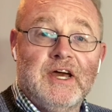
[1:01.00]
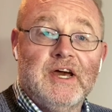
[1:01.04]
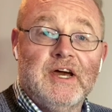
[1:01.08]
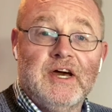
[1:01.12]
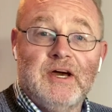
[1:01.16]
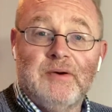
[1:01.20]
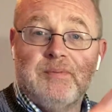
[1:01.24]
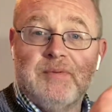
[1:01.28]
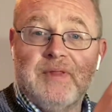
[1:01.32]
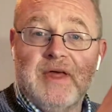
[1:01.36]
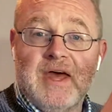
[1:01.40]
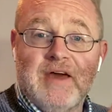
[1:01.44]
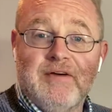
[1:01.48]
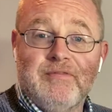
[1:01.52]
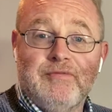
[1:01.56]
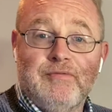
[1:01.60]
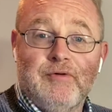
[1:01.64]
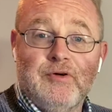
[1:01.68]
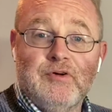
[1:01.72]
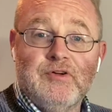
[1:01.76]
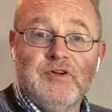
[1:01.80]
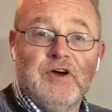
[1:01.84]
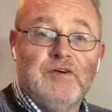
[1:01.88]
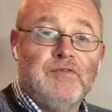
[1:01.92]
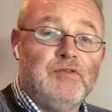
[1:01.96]
uh, up there
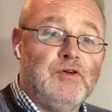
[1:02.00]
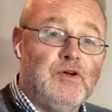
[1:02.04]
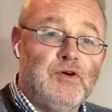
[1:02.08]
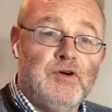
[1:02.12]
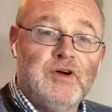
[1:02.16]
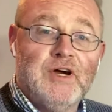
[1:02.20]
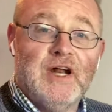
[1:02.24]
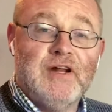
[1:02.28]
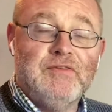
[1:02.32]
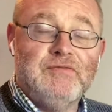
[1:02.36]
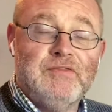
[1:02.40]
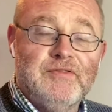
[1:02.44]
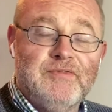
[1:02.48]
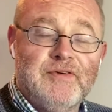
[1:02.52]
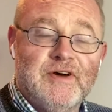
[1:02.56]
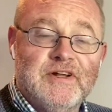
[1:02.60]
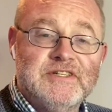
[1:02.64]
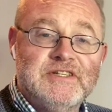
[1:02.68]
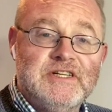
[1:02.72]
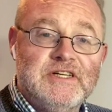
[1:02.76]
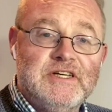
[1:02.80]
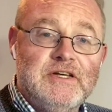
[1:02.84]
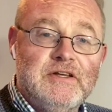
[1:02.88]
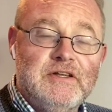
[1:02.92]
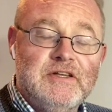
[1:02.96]
for you to have a look at if you
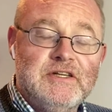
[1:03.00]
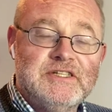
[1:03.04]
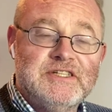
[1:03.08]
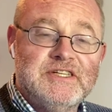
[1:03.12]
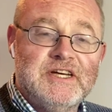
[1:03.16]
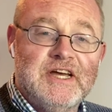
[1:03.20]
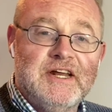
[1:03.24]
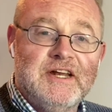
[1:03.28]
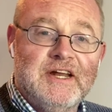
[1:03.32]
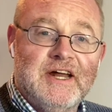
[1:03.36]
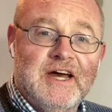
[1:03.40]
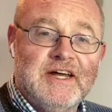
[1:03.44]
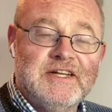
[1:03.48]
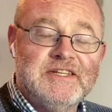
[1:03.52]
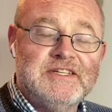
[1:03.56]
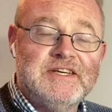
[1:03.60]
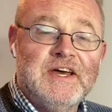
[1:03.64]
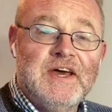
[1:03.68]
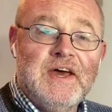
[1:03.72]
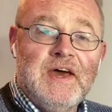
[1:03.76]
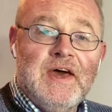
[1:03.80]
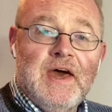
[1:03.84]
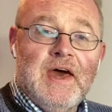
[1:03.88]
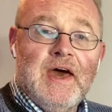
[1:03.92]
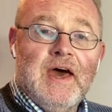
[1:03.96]
fancy seeing that.
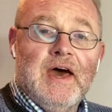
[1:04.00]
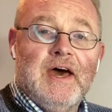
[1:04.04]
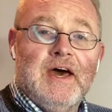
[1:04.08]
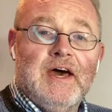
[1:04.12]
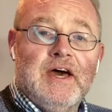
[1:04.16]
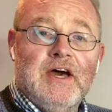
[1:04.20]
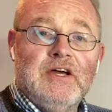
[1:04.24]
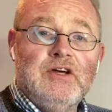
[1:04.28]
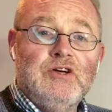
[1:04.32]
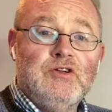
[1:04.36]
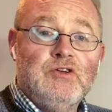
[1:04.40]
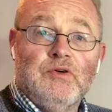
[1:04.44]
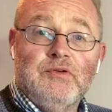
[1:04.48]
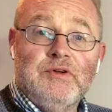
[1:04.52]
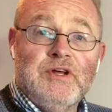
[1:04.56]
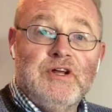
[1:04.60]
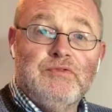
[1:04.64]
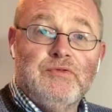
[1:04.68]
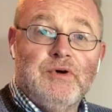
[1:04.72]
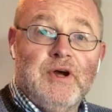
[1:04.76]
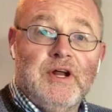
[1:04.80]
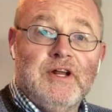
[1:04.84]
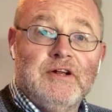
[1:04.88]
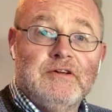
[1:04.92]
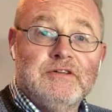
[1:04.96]
Uh, you don't need
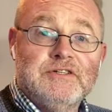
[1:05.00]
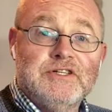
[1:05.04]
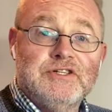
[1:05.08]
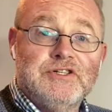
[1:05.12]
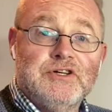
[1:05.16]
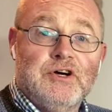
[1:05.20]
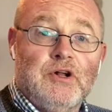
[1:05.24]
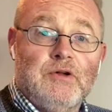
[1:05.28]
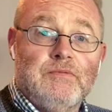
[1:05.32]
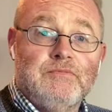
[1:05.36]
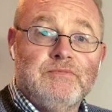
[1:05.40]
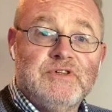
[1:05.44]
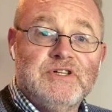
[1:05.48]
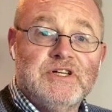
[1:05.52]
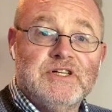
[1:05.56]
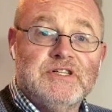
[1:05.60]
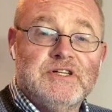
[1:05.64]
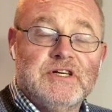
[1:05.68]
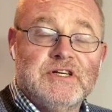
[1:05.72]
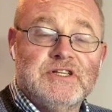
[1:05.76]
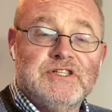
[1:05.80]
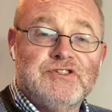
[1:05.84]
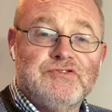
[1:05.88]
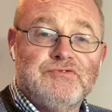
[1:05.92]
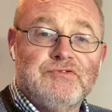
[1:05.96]
radials at all, just
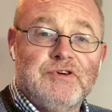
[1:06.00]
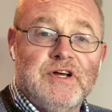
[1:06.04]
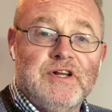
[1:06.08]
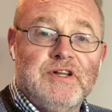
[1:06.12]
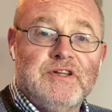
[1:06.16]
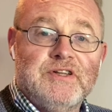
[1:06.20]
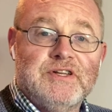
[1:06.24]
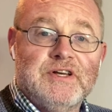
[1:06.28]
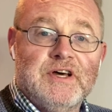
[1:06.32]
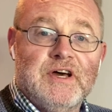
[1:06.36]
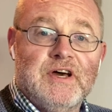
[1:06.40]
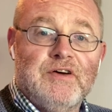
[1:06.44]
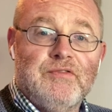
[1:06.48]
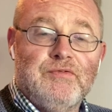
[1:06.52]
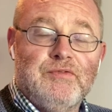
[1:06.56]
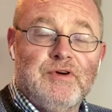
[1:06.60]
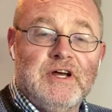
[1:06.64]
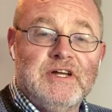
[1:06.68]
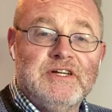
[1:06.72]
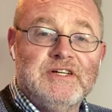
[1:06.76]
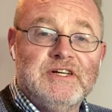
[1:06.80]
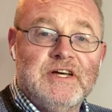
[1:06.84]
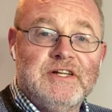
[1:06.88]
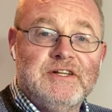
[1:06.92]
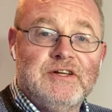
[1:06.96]
a straight uh,
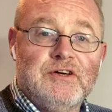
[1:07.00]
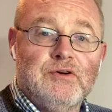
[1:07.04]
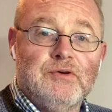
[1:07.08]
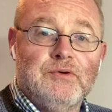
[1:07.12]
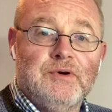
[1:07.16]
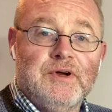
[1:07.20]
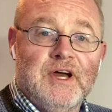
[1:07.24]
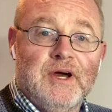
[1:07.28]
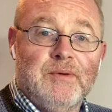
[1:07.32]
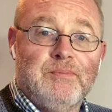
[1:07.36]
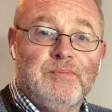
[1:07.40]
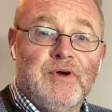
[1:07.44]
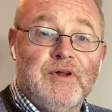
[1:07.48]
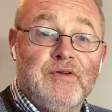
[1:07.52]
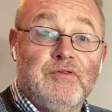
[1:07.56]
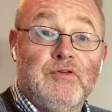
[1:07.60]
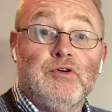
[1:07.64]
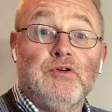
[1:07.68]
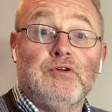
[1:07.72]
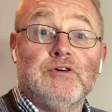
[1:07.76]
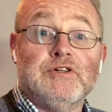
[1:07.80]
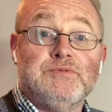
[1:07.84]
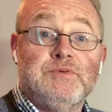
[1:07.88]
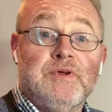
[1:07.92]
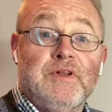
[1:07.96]
radiator going up. And of
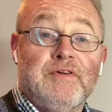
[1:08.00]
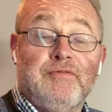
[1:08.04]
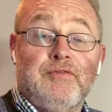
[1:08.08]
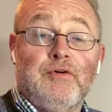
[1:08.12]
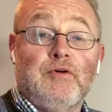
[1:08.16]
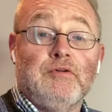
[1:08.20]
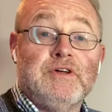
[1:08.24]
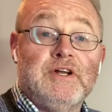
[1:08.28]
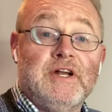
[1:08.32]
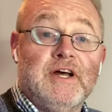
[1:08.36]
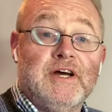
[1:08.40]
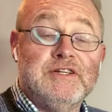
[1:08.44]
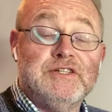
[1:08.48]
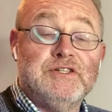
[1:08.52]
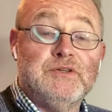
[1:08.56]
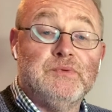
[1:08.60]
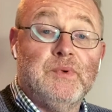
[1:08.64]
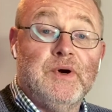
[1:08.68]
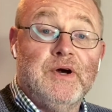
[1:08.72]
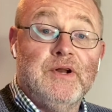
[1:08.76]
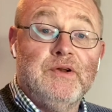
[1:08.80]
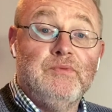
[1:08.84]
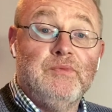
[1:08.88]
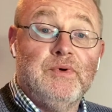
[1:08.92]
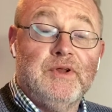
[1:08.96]
course, with a 49 to
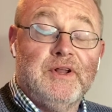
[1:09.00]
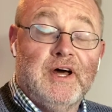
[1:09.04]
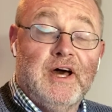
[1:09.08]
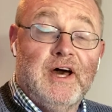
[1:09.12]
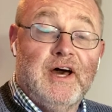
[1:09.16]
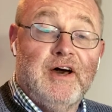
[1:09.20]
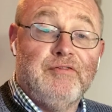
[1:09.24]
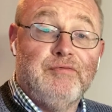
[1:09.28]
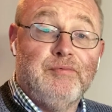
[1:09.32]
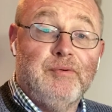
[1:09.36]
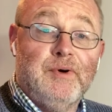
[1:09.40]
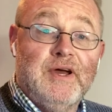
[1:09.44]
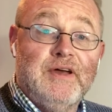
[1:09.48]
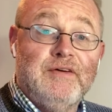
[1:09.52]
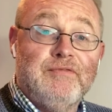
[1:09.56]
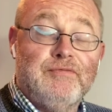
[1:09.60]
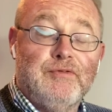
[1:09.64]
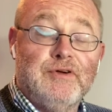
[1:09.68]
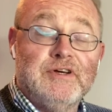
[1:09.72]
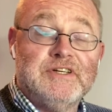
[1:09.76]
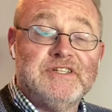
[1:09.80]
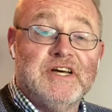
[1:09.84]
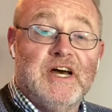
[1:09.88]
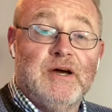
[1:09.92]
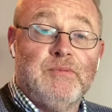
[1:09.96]
1, but a half wave, for
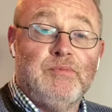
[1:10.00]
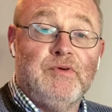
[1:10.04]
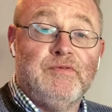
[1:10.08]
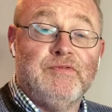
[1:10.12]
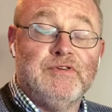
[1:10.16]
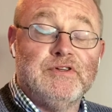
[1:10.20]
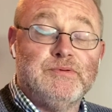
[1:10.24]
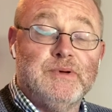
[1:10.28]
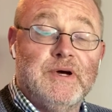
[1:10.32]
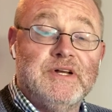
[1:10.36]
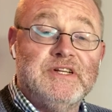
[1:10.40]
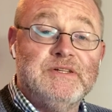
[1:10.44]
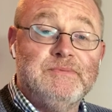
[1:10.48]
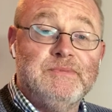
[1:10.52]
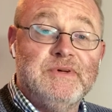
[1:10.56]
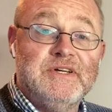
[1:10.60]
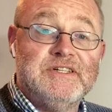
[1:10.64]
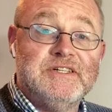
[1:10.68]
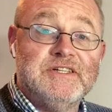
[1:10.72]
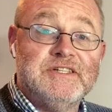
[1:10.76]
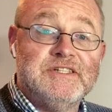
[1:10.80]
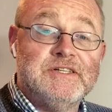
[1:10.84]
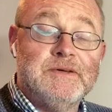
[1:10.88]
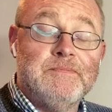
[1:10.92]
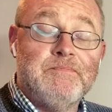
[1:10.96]
example, for 20
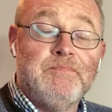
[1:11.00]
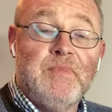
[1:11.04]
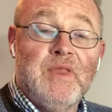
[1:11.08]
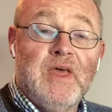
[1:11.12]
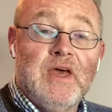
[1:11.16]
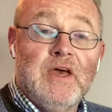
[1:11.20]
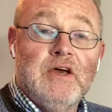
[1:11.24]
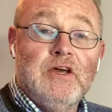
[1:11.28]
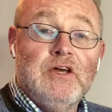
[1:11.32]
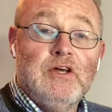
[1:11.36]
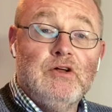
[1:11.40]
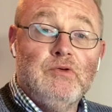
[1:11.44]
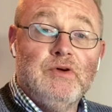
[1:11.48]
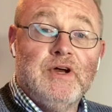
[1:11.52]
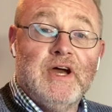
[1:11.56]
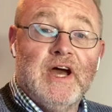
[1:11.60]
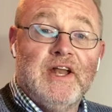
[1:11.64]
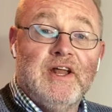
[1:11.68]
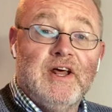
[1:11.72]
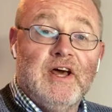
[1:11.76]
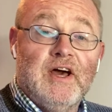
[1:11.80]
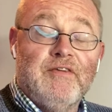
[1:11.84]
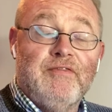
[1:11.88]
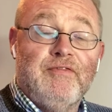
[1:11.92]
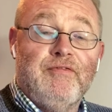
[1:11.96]
meters, you'll
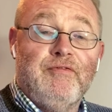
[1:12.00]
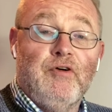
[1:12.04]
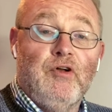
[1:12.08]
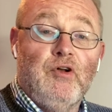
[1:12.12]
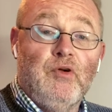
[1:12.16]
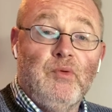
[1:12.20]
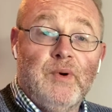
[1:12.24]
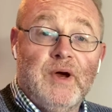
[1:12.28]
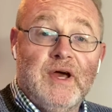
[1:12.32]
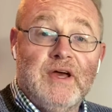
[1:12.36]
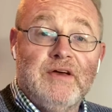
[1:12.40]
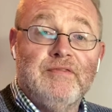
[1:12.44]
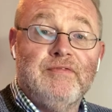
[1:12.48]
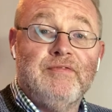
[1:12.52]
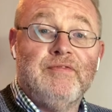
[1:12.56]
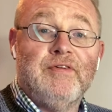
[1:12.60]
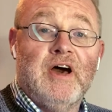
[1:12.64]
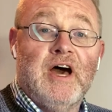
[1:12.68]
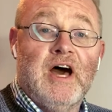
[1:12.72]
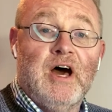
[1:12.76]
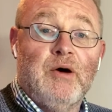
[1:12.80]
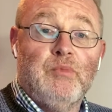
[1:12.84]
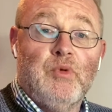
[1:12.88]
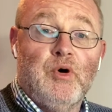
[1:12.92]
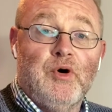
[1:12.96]
get a full wave
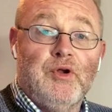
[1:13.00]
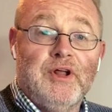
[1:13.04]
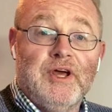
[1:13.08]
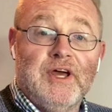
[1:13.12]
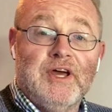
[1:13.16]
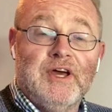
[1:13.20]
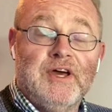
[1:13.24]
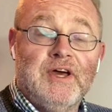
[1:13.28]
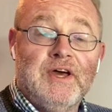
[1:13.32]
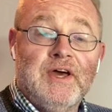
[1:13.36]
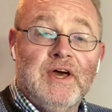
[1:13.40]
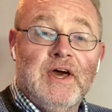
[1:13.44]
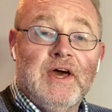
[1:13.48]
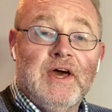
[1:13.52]
harmonic